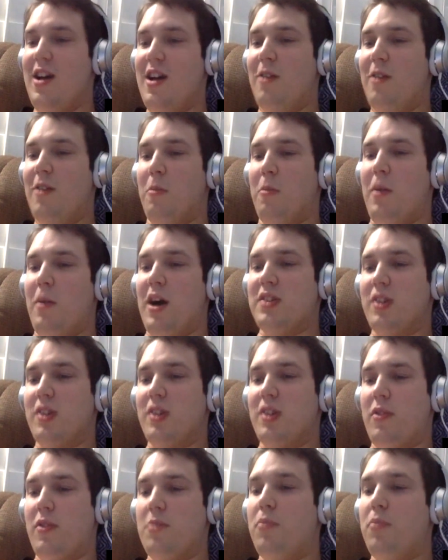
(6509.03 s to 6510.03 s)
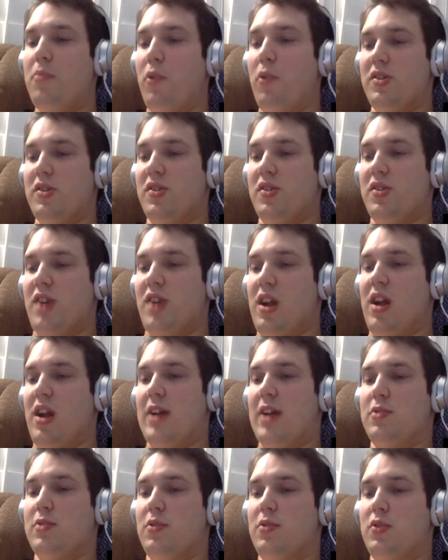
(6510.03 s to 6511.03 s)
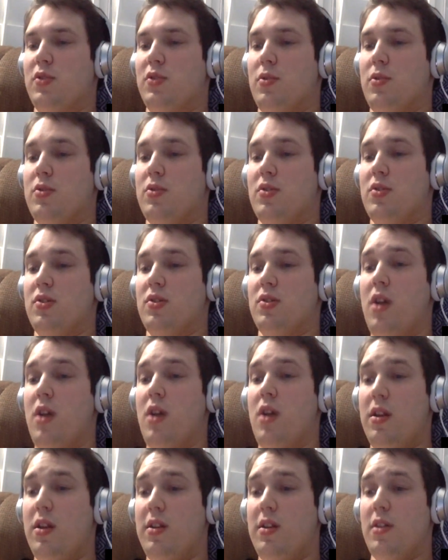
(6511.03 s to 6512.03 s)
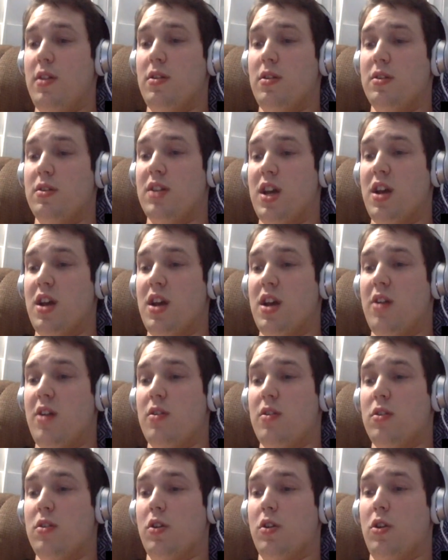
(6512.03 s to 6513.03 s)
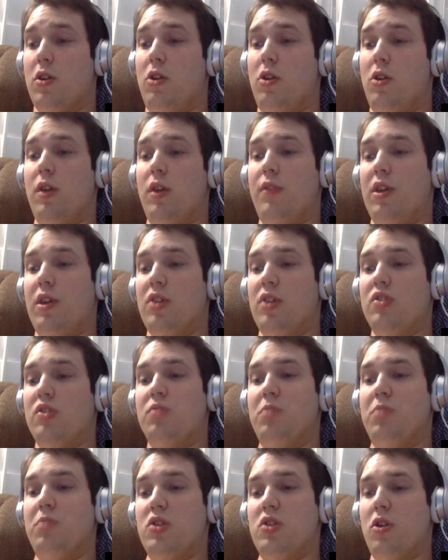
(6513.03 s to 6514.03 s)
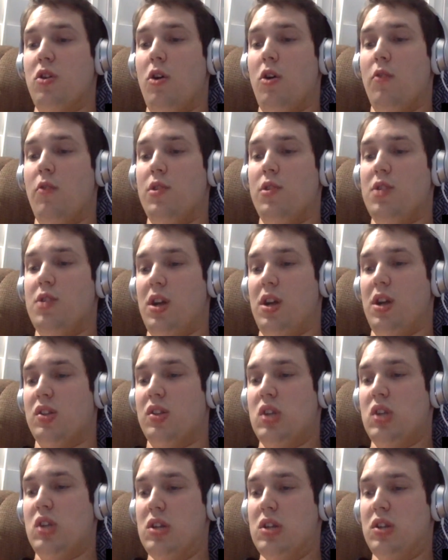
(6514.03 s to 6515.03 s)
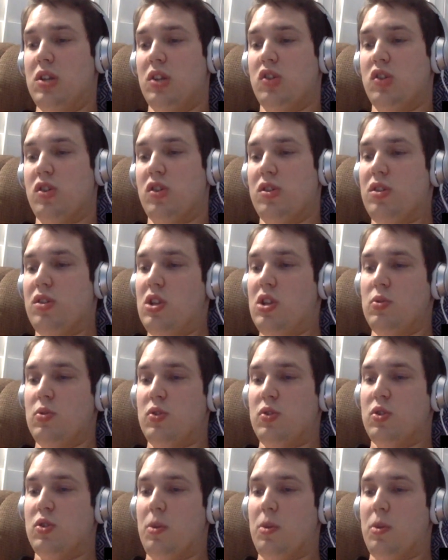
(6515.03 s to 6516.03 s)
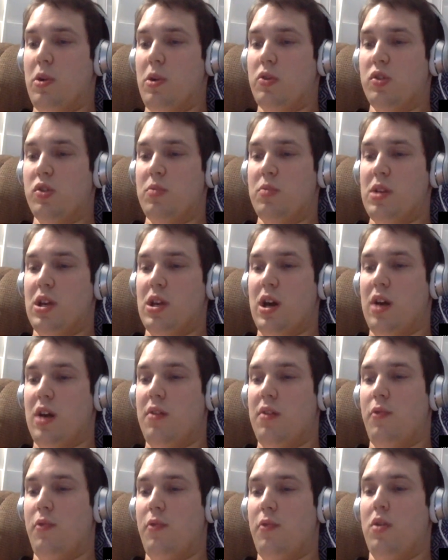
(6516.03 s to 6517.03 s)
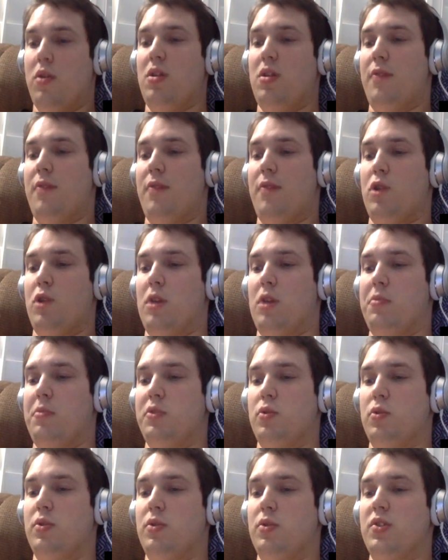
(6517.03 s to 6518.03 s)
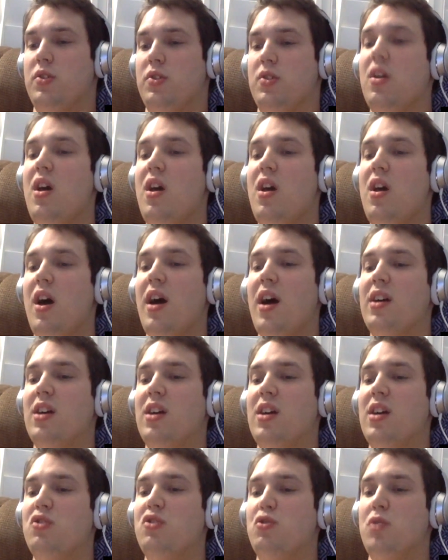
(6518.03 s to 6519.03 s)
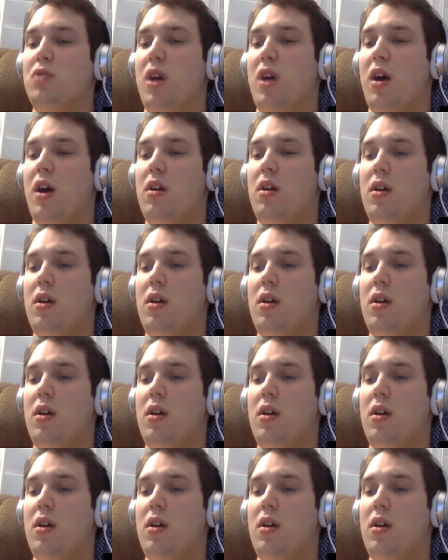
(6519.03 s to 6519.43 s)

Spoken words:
Reminds of the importance of citing actual sources. The other day, I heard a girl giving a speech over nicotine addiction. This was supposed to be kind of important and have credible sources. I kid you not.